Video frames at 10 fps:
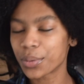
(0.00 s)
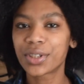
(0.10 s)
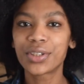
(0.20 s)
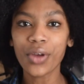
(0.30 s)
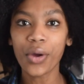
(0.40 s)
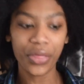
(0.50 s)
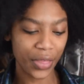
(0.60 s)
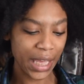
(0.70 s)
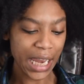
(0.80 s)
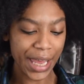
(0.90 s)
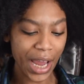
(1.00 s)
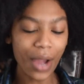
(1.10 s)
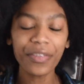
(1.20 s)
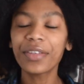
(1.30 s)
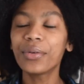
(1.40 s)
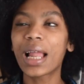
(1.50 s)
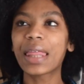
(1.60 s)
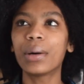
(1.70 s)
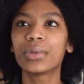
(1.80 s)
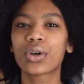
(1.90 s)
were so thin, and I feel
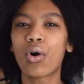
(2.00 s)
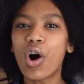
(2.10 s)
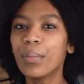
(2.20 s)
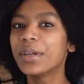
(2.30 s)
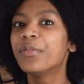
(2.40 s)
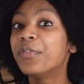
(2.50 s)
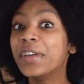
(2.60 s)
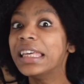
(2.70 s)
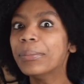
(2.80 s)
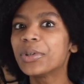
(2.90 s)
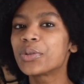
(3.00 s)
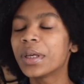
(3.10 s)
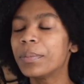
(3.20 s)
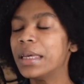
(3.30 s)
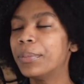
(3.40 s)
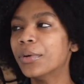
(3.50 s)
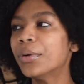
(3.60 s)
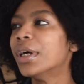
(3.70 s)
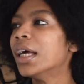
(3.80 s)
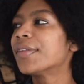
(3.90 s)
like that was a common theme between
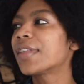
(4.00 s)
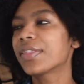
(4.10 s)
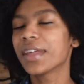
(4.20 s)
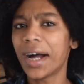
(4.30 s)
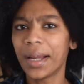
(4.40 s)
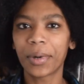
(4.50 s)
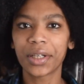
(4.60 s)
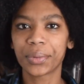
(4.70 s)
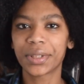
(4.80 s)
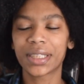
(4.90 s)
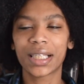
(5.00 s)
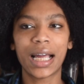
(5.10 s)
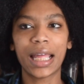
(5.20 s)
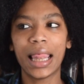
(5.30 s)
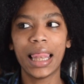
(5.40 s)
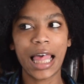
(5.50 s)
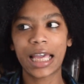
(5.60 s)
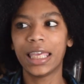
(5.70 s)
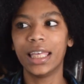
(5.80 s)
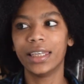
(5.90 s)
people, that the eyebrows were just like
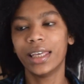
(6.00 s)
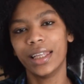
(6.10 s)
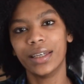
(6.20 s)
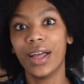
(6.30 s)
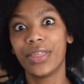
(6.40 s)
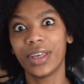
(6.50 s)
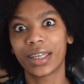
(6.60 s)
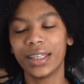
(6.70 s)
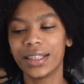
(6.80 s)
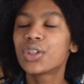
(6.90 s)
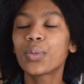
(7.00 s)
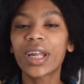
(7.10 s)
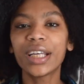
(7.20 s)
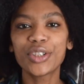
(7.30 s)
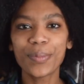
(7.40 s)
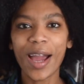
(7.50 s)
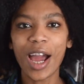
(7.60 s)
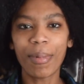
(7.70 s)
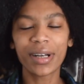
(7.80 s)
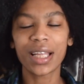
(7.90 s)
lacking in thickness. So when I do my
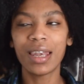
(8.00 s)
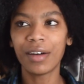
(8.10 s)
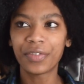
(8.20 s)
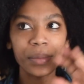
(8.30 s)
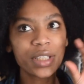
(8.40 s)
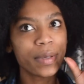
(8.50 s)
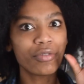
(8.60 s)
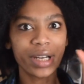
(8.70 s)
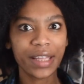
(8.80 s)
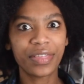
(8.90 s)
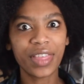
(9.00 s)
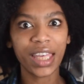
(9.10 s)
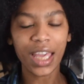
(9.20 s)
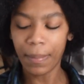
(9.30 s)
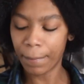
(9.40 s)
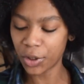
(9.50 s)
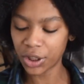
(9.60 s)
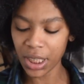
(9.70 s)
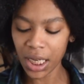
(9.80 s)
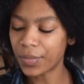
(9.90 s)
eyebrows, I love them to be really thick and
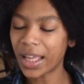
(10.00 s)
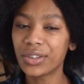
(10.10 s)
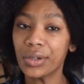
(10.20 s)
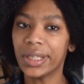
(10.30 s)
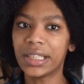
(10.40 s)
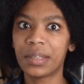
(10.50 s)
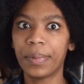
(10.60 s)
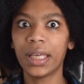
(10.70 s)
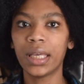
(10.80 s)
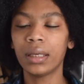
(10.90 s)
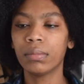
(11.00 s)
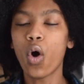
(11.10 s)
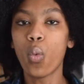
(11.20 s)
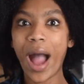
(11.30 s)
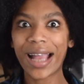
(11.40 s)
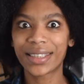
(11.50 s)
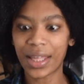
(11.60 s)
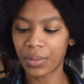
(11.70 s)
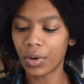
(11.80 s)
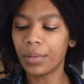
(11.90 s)
bushy. They do need to be waxed
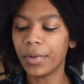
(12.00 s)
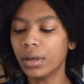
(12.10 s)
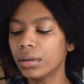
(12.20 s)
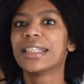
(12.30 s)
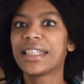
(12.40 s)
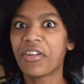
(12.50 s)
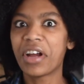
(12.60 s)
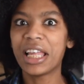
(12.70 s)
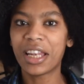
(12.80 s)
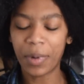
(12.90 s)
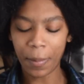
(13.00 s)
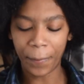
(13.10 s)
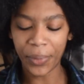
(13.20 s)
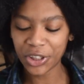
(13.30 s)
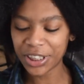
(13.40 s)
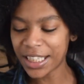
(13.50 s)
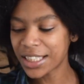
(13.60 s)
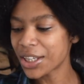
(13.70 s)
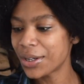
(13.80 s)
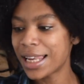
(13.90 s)
at the moment because they're a little bit bushy,
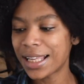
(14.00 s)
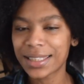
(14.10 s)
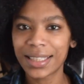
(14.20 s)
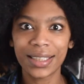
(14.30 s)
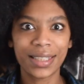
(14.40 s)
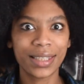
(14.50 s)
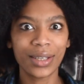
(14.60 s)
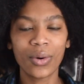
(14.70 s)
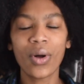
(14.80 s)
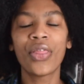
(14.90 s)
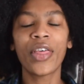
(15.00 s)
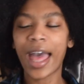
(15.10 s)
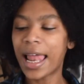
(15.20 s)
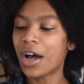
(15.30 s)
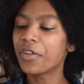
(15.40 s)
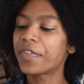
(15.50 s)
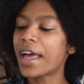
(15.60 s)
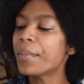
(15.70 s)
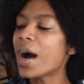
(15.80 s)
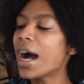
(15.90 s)
so let's conceal the hell out of
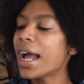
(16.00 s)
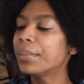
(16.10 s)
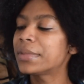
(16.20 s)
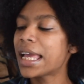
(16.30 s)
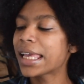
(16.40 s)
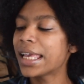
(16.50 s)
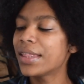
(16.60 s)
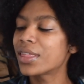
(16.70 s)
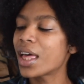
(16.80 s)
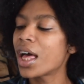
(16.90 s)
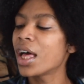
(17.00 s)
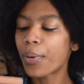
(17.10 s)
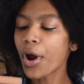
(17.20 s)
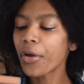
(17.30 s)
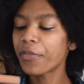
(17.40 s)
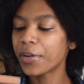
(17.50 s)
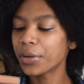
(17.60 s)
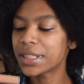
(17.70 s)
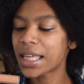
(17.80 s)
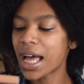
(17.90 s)
them. I'm taking the Pro
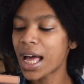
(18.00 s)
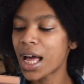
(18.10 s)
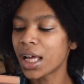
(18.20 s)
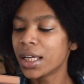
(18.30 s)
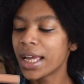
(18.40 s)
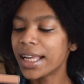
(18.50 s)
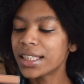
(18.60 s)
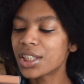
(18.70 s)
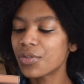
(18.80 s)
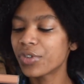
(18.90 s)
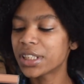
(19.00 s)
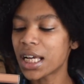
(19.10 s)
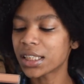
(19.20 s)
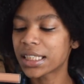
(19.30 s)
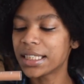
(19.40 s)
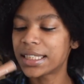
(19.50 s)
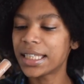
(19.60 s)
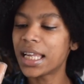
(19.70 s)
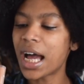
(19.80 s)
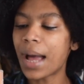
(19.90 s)
Filter Instant Retouch
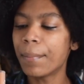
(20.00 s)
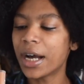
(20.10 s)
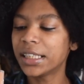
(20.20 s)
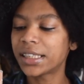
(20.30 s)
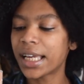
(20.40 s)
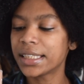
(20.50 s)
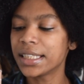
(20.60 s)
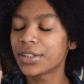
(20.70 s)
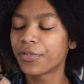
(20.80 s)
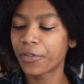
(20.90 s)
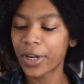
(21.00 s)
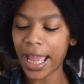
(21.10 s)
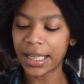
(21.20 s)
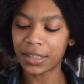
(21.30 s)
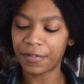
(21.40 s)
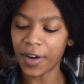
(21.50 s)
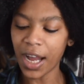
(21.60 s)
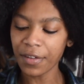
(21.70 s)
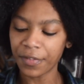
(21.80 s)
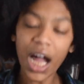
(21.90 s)
Concealer, and my shade is
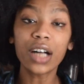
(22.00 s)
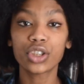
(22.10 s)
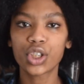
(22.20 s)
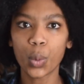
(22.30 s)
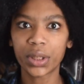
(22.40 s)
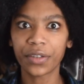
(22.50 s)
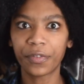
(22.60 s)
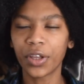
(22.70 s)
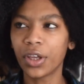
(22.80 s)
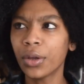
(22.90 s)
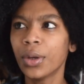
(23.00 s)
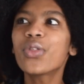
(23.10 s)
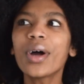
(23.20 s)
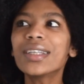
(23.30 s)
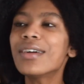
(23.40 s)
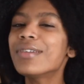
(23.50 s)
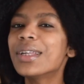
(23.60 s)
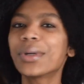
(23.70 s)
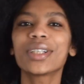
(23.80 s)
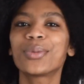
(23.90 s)
385. I'll just swatch it for you, although I don't
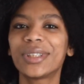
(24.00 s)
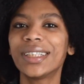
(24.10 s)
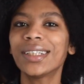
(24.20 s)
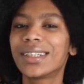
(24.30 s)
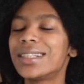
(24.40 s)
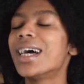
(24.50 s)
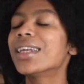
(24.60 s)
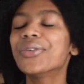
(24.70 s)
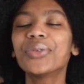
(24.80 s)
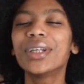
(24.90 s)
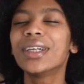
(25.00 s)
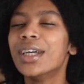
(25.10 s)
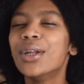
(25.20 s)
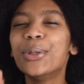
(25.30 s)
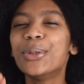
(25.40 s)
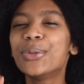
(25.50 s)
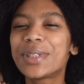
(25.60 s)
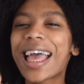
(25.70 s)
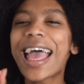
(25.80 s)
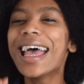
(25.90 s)
really want to swatch it because I don't want to lose
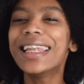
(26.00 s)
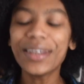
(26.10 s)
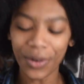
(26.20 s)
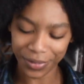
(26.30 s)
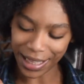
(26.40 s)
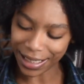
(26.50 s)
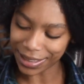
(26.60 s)
any of that